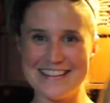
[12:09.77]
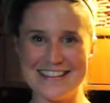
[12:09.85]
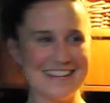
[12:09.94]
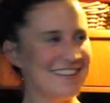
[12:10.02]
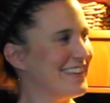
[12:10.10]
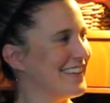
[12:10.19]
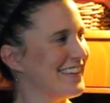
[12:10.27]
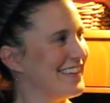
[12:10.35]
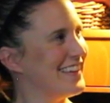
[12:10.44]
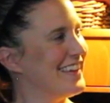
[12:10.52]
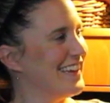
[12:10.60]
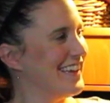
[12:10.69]

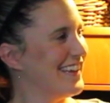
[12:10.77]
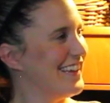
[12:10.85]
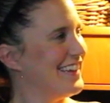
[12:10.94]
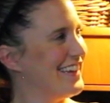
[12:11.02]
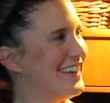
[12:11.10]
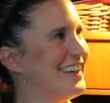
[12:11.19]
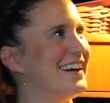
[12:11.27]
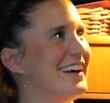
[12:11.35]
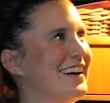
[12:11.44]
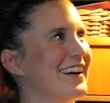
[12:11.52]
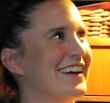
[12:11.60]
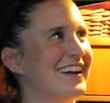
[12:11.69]

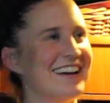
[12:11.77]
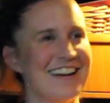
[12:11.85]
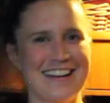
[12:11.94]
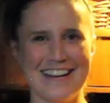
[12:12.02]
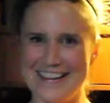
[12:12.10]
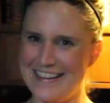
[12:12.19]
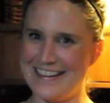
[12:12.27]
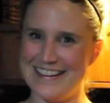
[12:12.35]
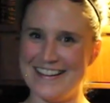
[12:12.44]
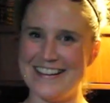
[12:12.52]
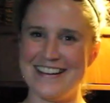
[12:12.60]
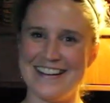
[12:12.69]

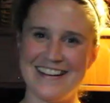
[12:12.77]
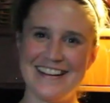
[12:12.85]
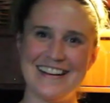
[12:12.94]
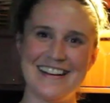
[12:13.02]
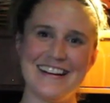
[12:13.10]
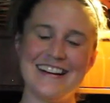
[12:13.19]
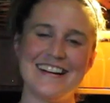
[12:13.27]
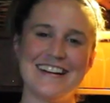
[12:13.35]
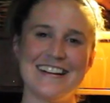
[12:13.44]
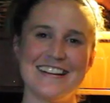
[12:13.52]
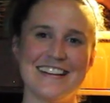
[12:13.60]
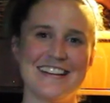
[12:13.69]

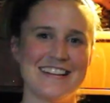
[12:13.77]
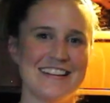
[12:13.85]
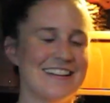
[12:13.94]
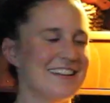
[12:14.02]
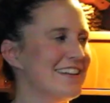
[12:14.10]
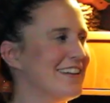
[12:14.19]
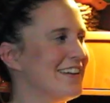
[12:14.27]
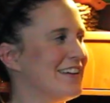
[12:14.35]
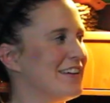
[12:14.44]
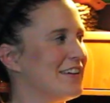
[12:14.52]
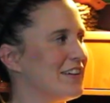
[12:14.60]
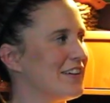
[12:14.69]

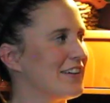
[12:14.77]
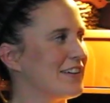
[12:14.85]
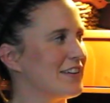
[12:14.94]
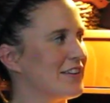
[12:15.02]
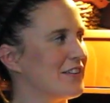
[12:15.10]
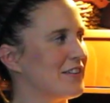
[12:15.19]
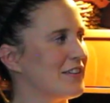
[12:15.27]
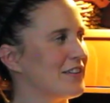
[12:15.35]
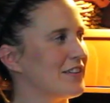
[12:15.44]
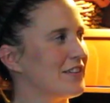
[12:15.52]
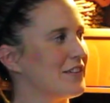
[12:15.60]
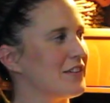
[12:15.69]

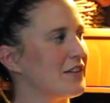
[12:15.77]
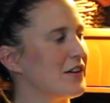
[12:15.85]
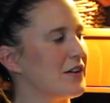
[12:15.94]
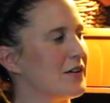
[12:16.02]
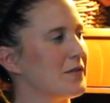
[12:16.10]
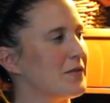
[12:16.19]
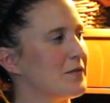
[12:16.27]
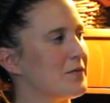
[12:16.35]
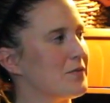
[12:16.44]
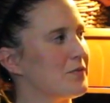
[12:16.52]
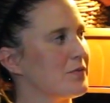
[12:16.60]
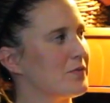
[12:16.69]

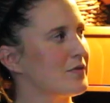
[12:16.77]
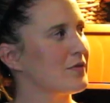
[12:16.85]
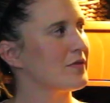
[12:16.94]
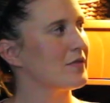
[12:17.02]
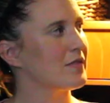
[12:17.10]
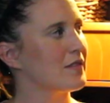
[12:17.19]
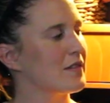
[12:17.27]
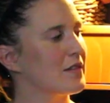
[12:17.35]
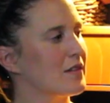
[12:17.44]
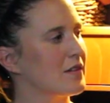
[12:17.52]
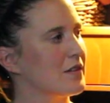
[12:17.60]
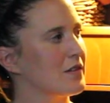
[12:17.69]
(silent)